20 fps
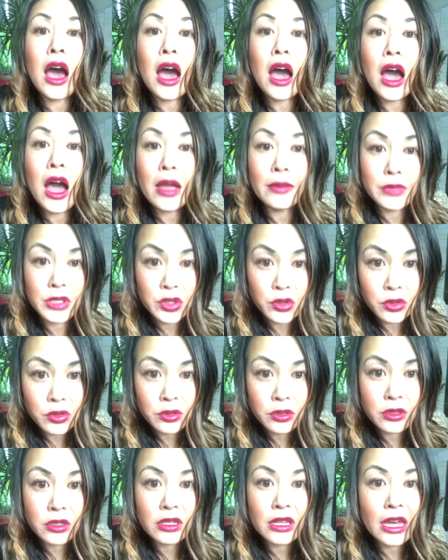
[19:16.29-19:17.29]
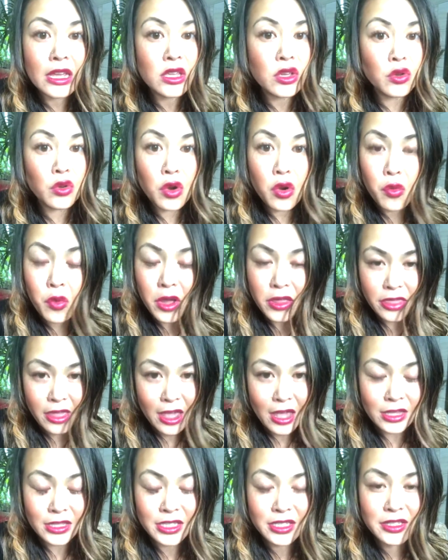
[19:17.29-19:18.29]
I'm certain that you don't want
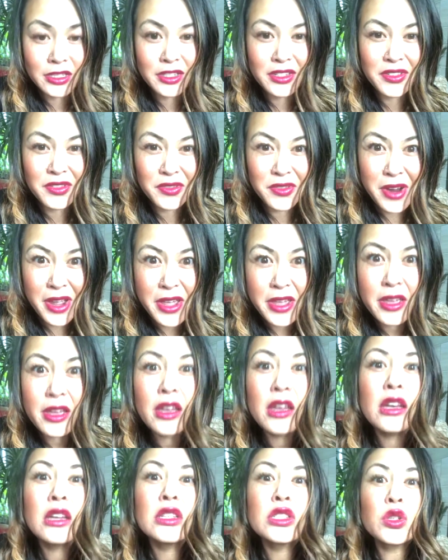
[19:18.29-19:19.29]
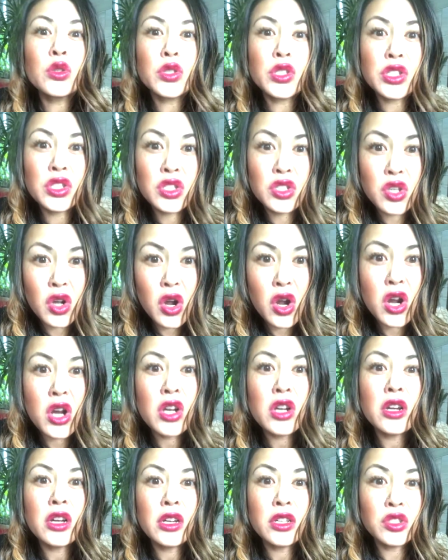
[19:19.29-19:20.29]
that, right? So
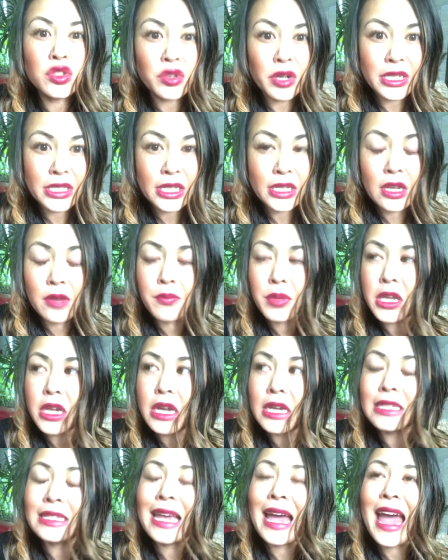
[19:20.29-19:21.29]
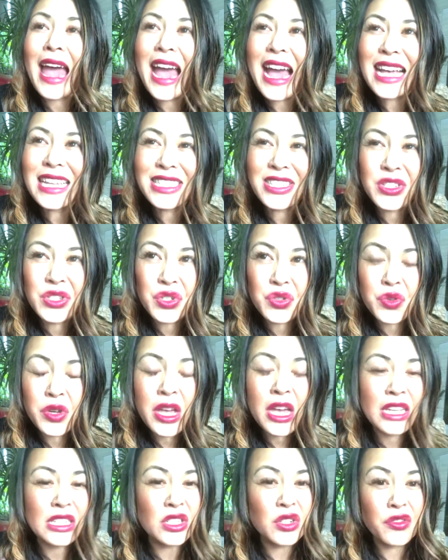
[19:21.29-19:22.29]
start addressing it, because as you do
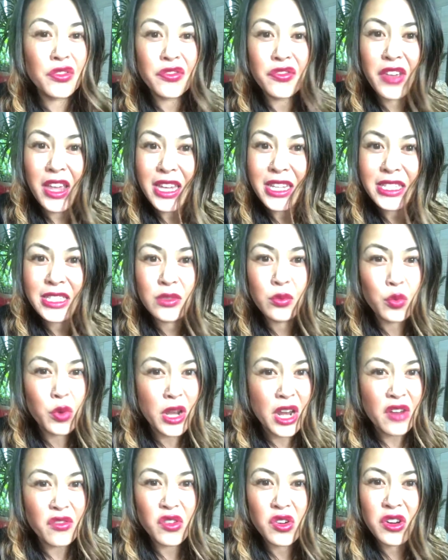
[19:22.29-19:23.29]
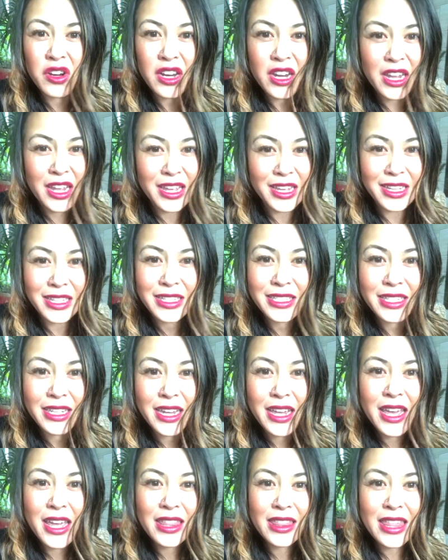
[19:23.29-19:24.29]
it, as you face whatever it is
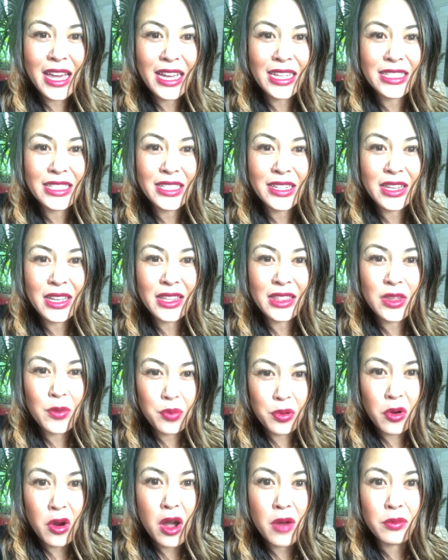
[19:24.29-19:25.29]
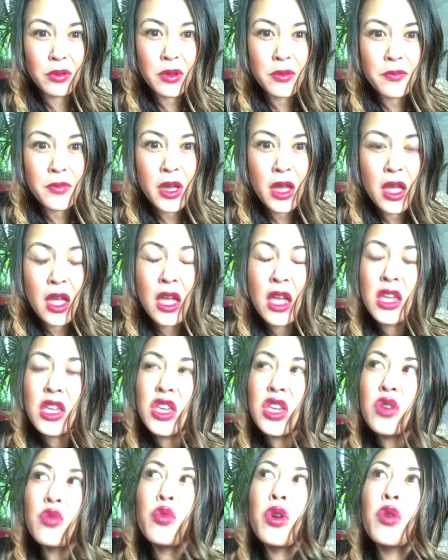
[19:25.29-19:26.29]
that's the problem,
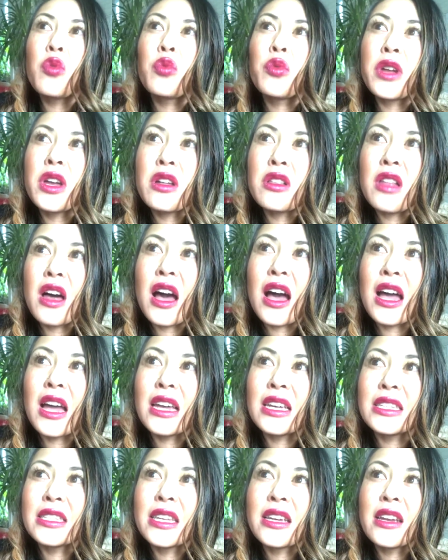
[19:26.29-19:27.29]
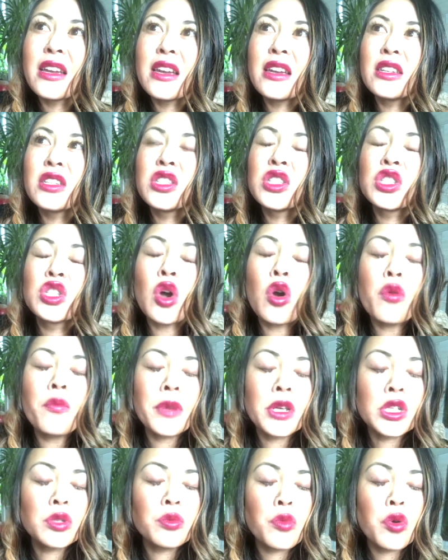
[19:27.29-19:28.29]
you will realize so
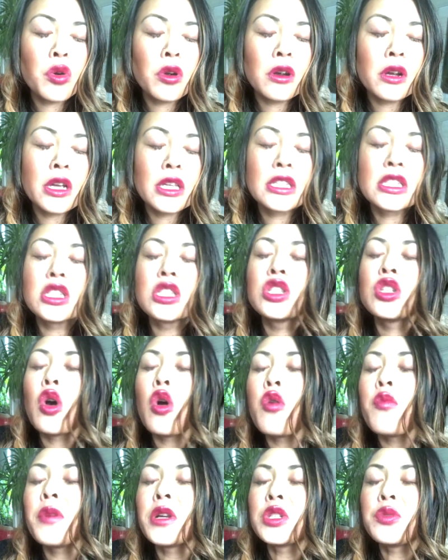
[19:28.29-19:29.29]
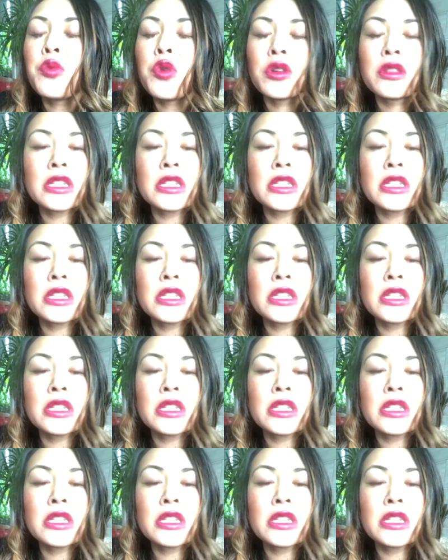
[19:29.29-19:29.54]
much more. It's so much more.